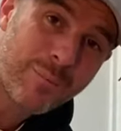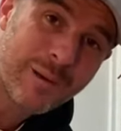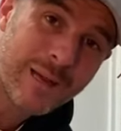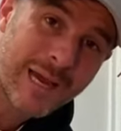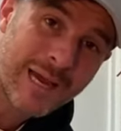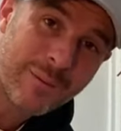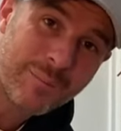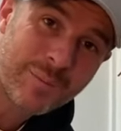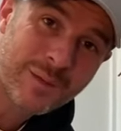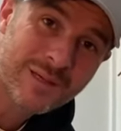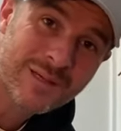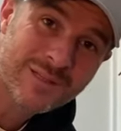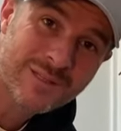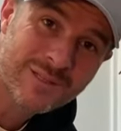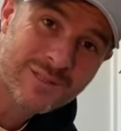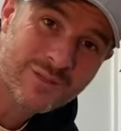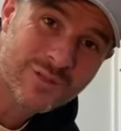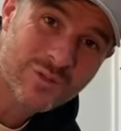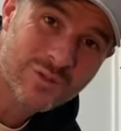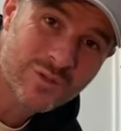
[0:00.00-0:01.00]
play because
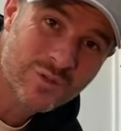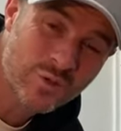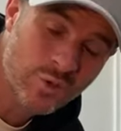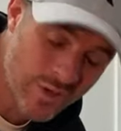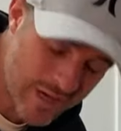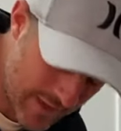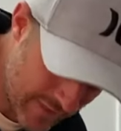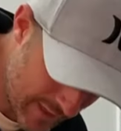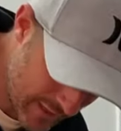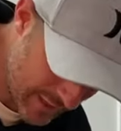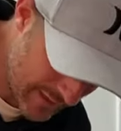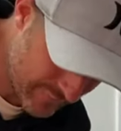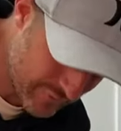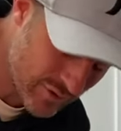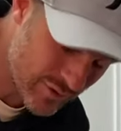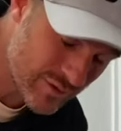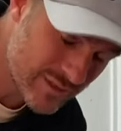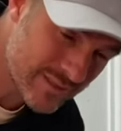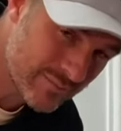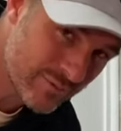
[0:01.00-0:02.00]
it's too sore and they're going to have
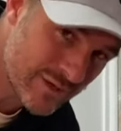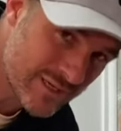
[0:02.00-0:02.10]
to do some